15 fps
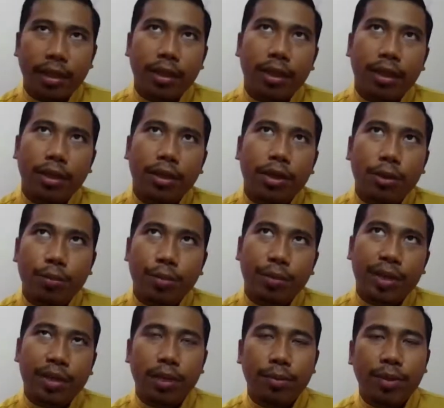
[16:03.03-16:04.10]
say your
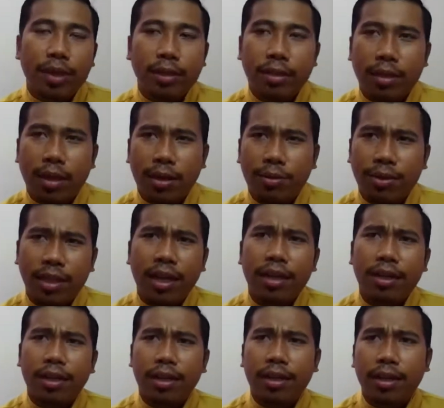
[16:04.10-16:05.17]
monthly bill is around
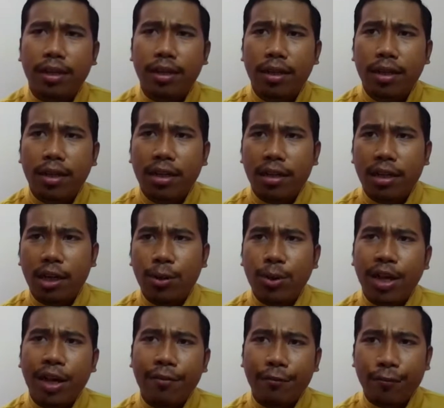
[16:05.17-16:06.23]
300 ringgit. Now you have